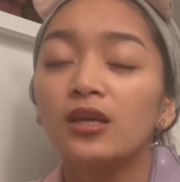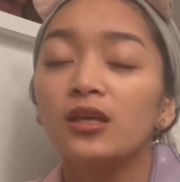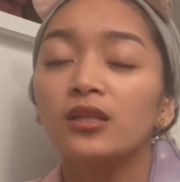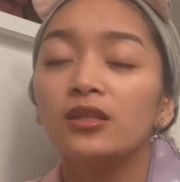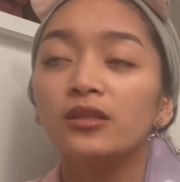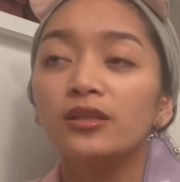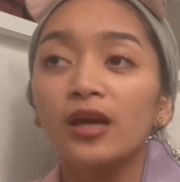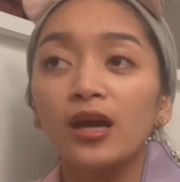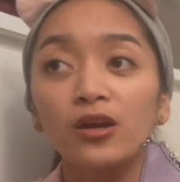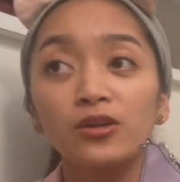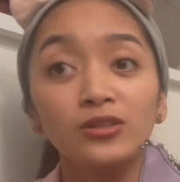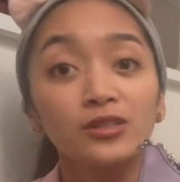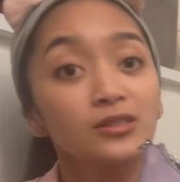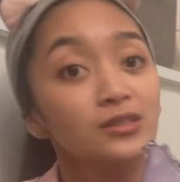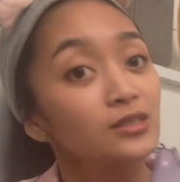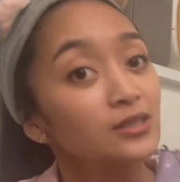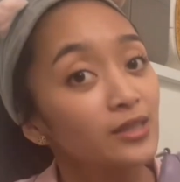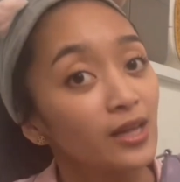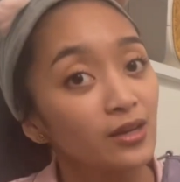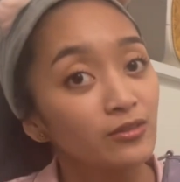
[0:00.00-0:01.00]
Now, they
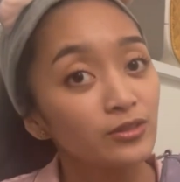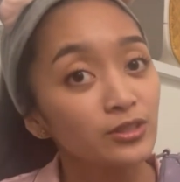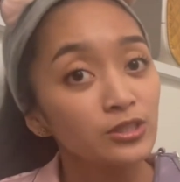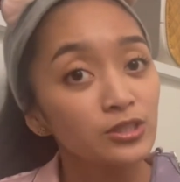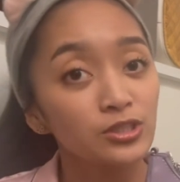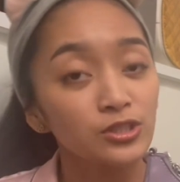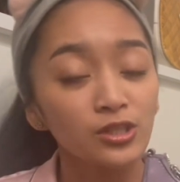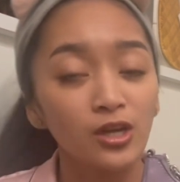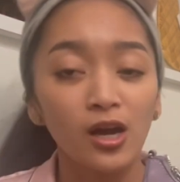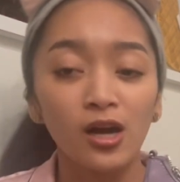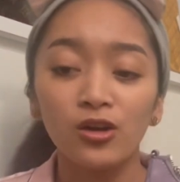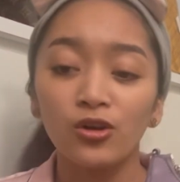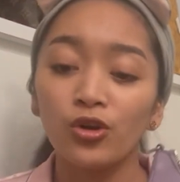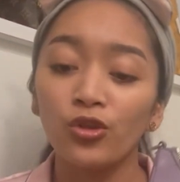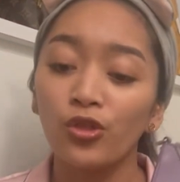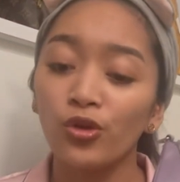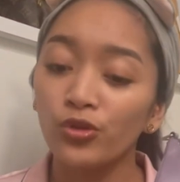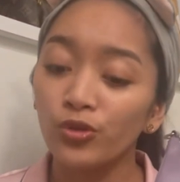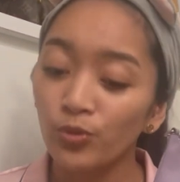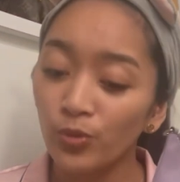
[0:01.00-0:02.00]
didn't have it in stock,
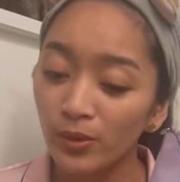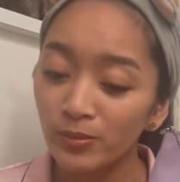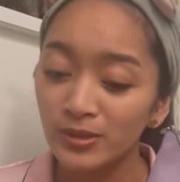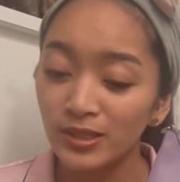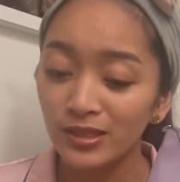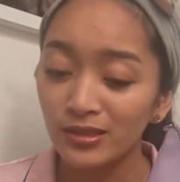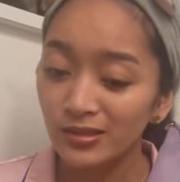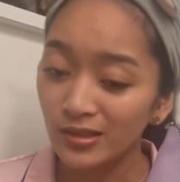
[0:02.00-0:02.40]
although the website